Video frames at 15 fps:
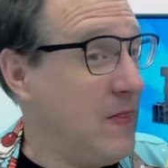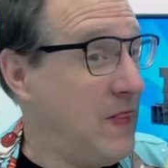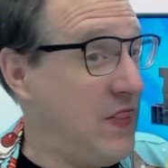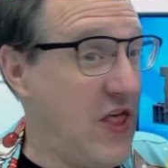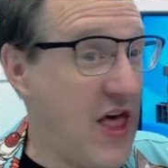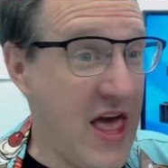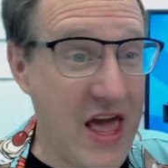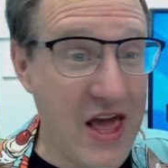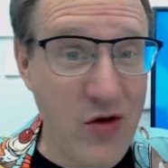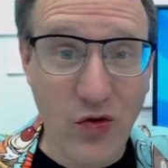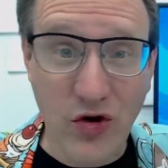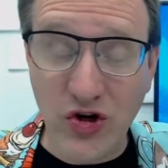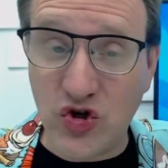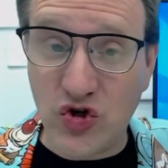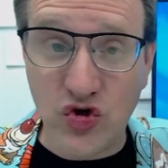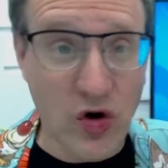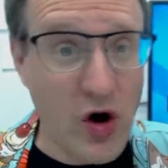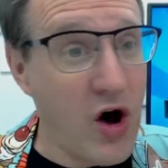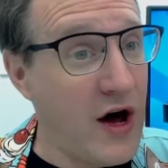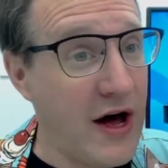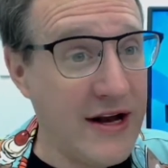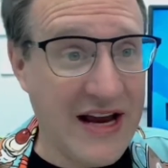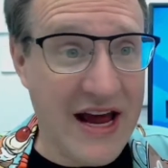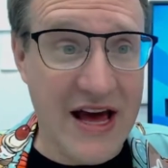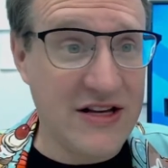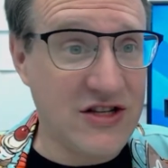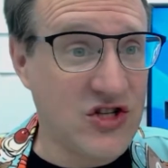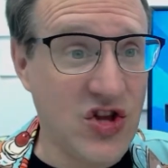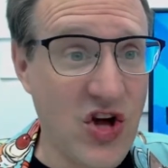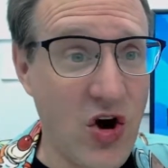they would draw it
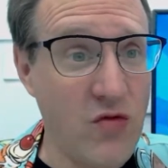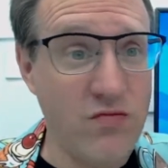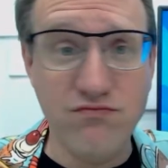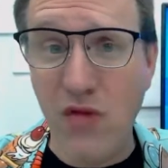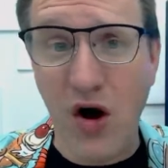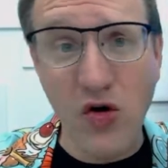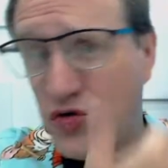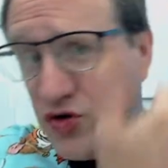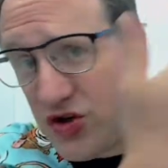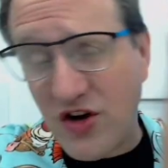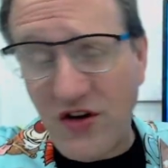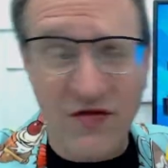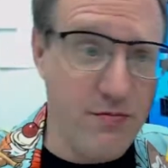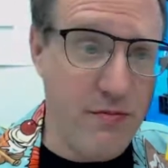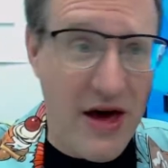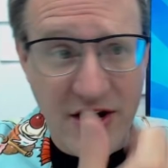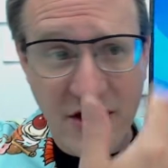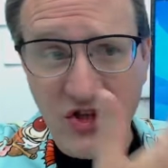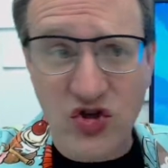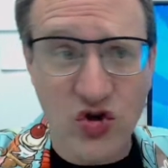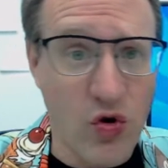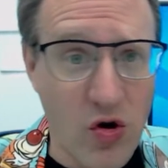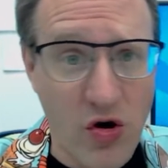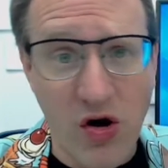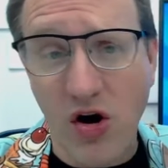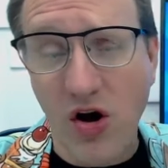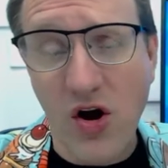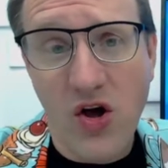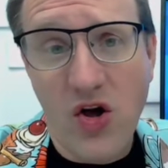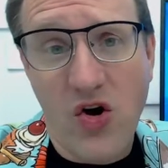as though most of Menasor
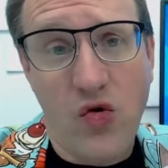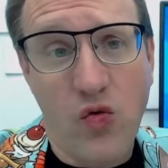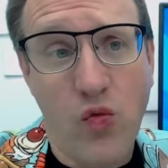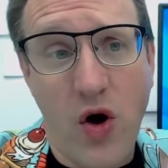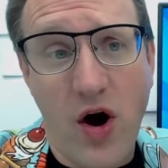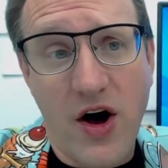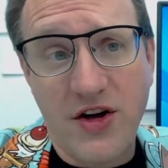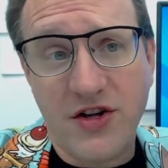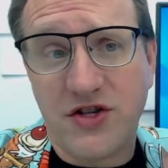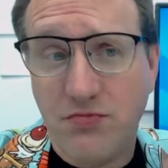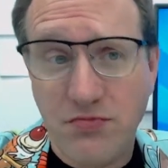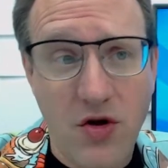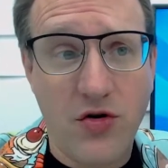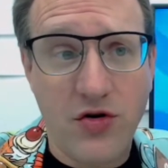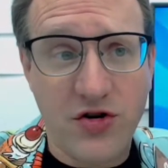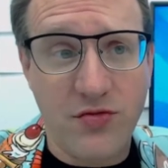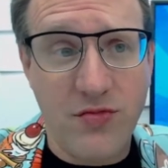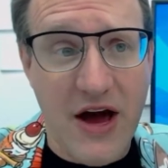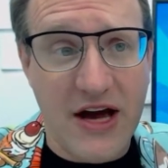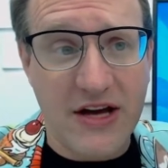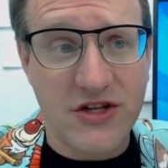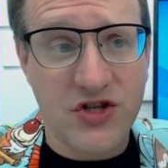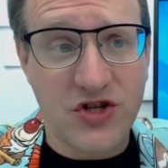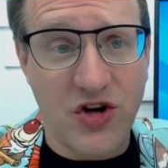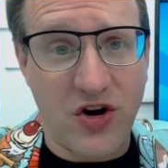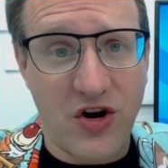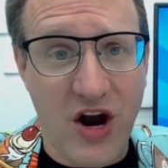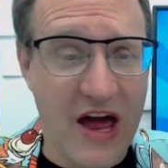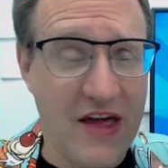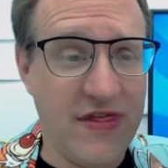was
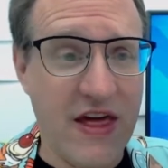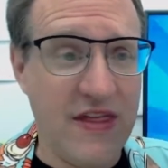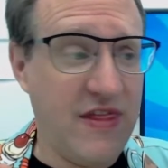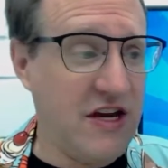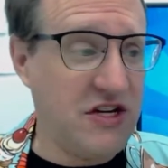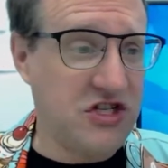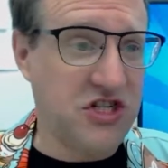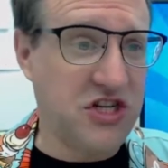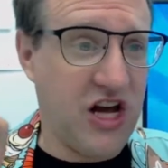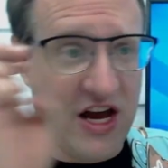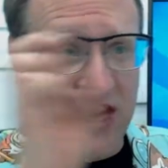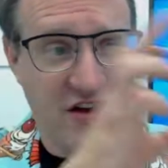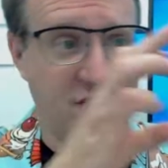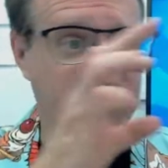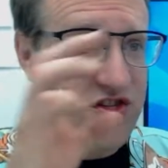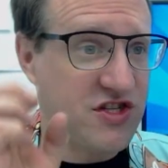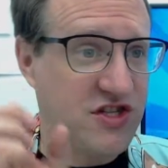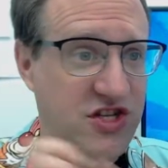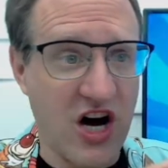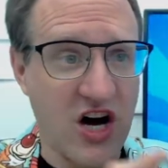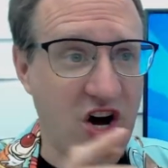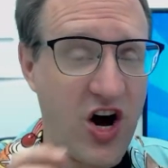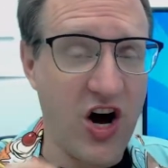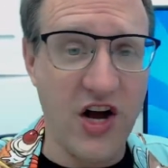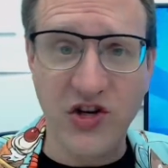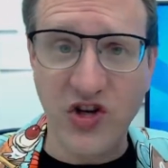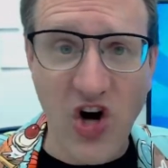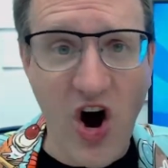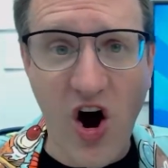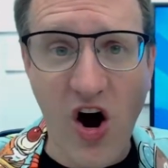Motormaster, and then they just kind of stuck on
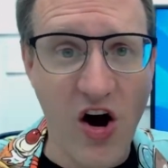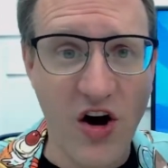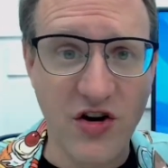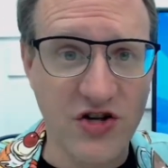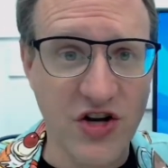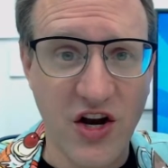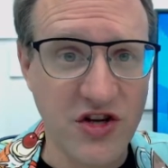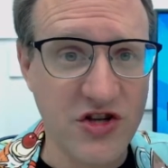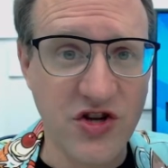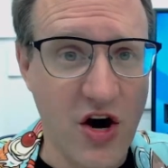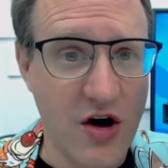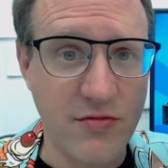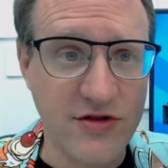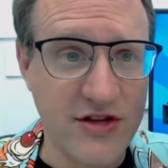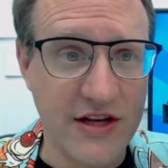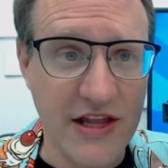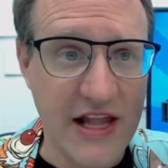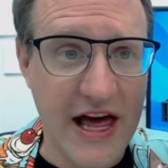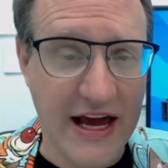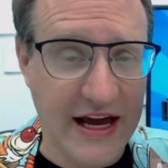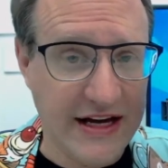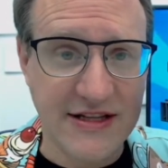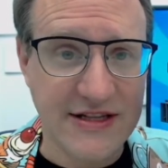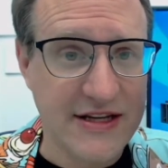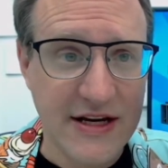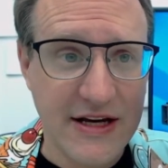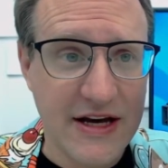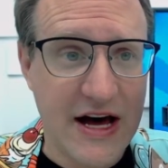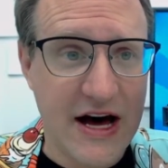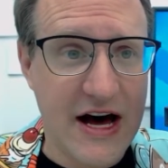cars on his arms and legs.
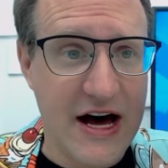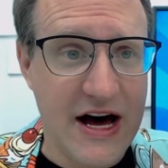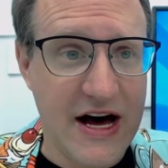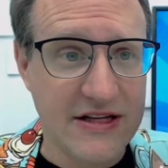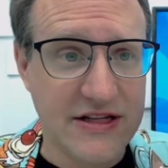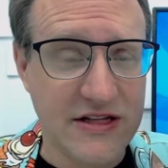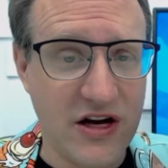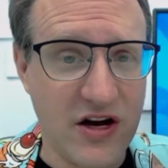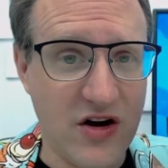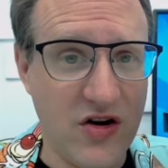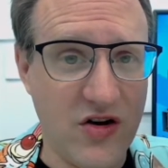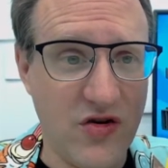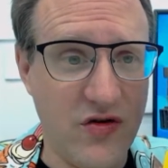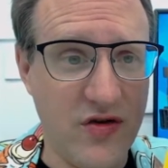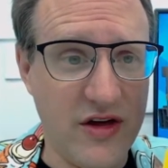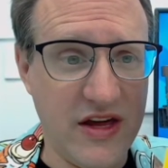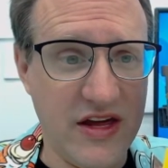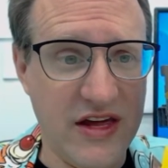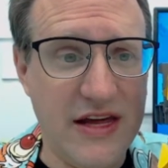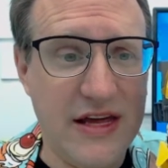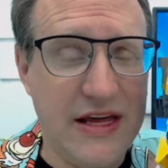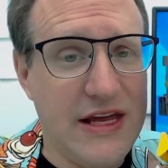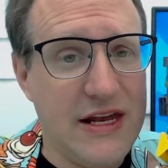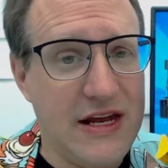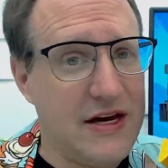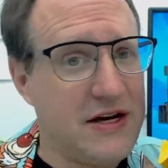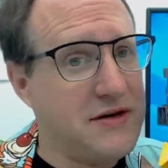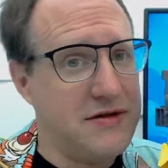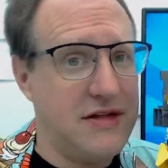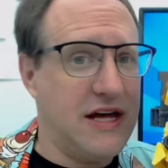Uh, so, you
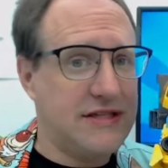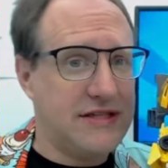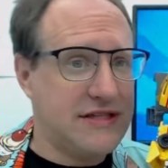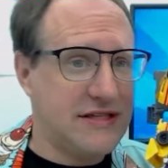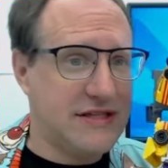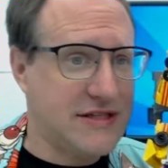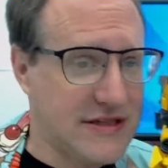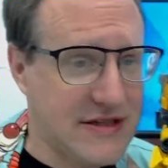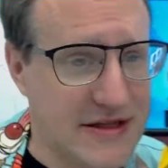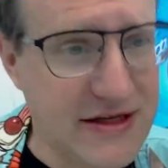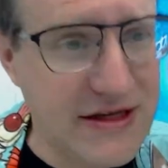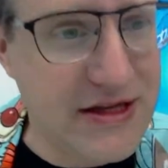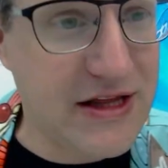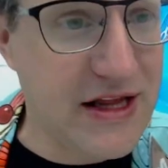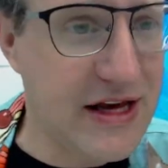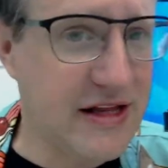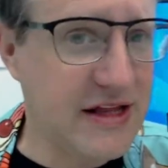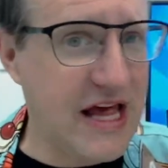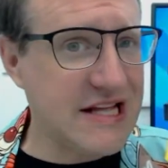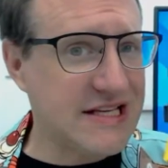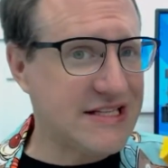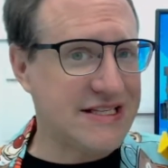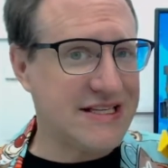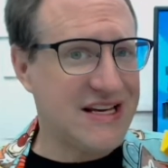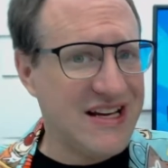know, that's, like, that's,